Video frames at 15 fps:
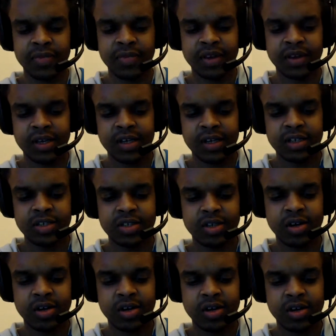So
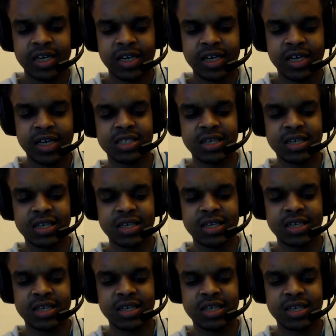he's just
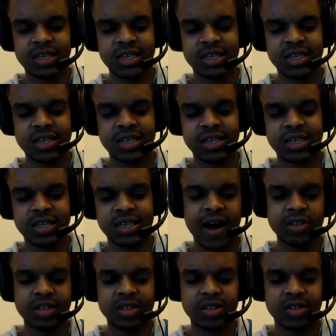hanging around
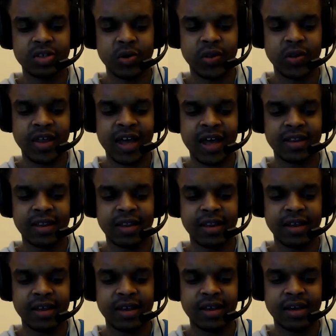so that
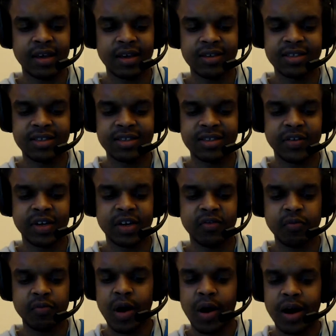the Conservative
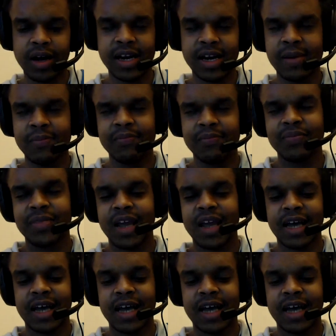Party has
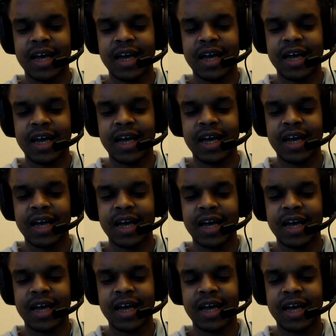enough time to
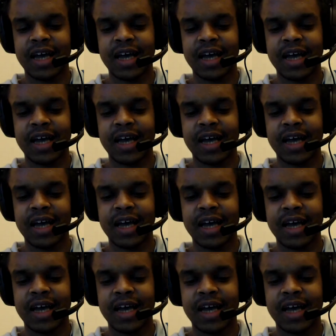elect a
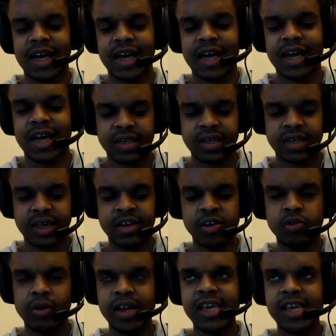new
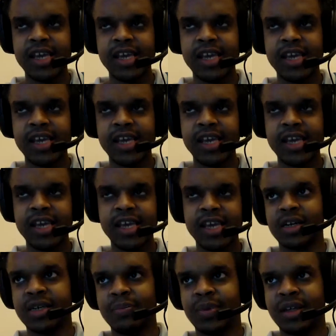leader for the
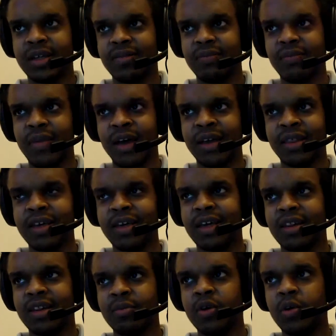party. But I think at
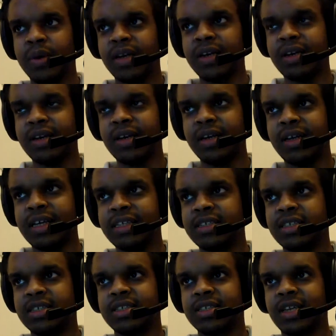the moment he's
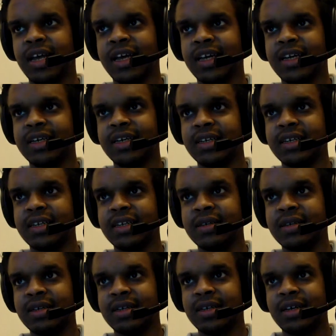just like a
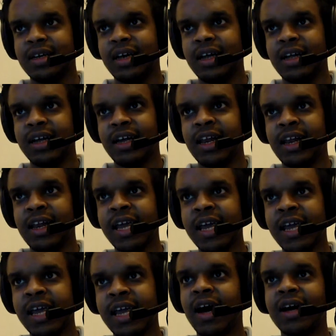lame
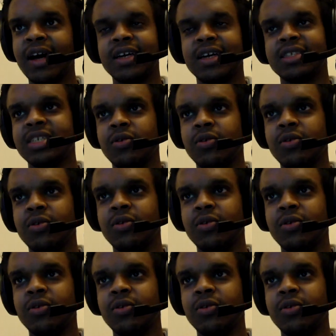duck, as it were.